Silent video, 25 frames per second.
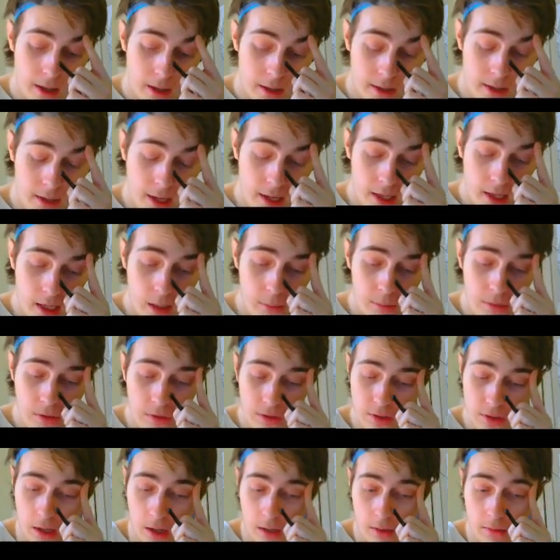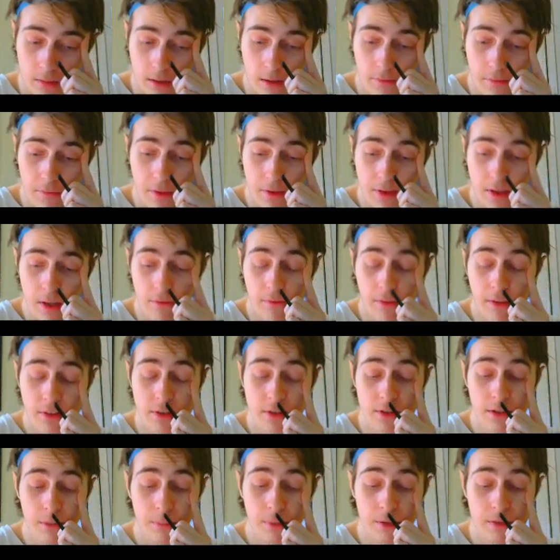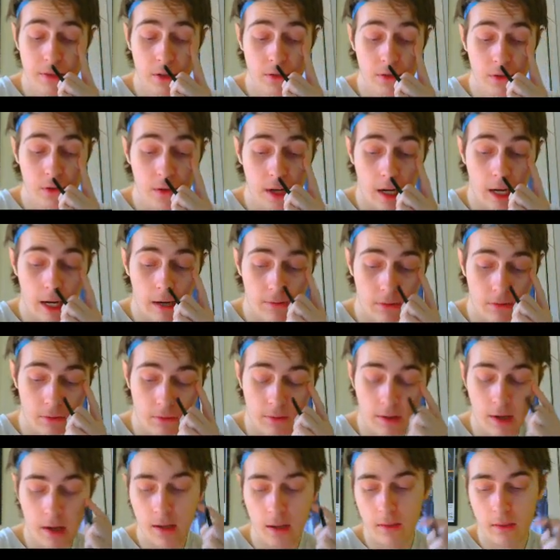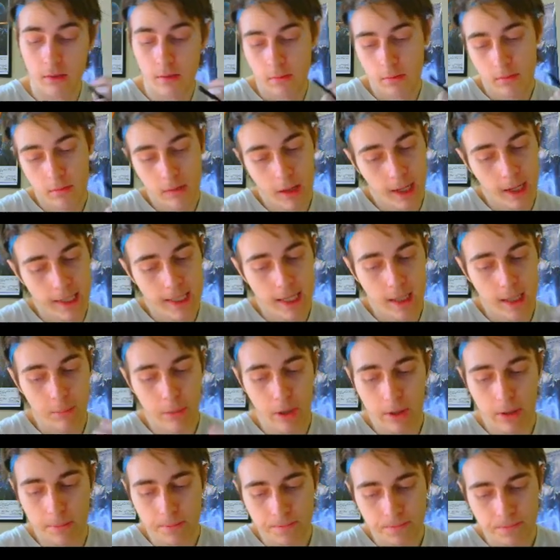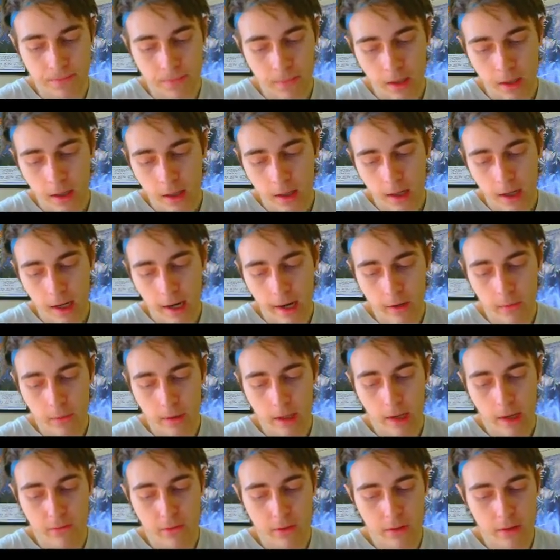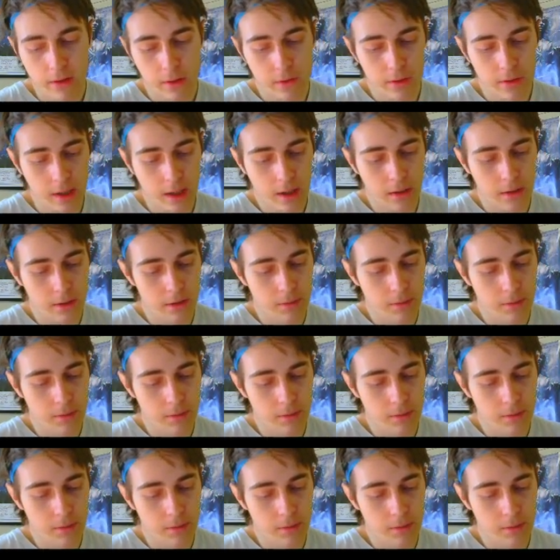Yeah, I can't beat this guy. If this is a potential guy I have to fight, I can't beat him. I don't have another counter